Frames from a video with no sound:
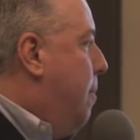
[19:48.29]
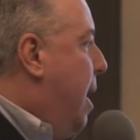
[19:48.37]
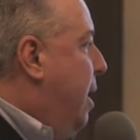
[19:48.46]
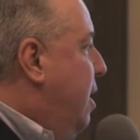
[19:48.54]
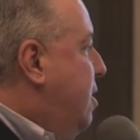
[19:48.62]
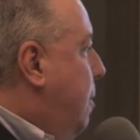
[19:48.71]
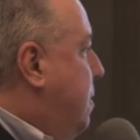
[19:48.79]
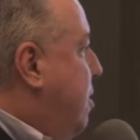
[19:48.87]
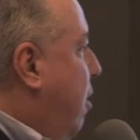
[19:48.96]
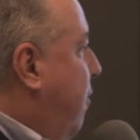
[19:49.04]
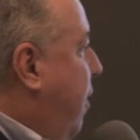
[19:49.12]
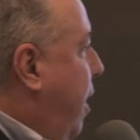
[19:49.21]
magnesium
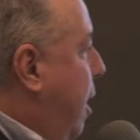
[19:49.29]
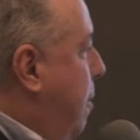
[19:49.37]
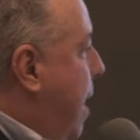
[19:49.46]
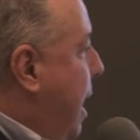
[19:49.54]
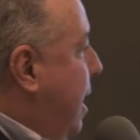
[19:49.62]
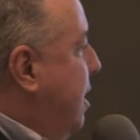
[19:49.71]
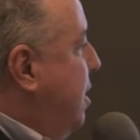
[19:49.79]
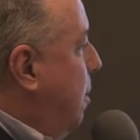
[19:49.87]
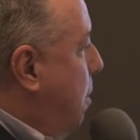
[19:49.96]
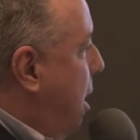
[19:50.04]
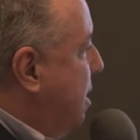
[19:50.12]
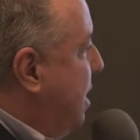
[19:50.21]
sulfate, and
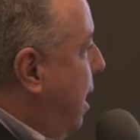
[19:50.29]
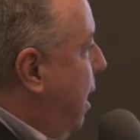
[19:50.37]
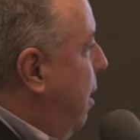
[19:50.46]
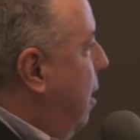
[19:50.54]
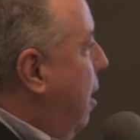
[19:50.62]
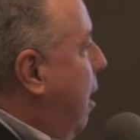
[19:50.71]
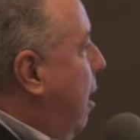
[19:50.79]
magnesium oxide.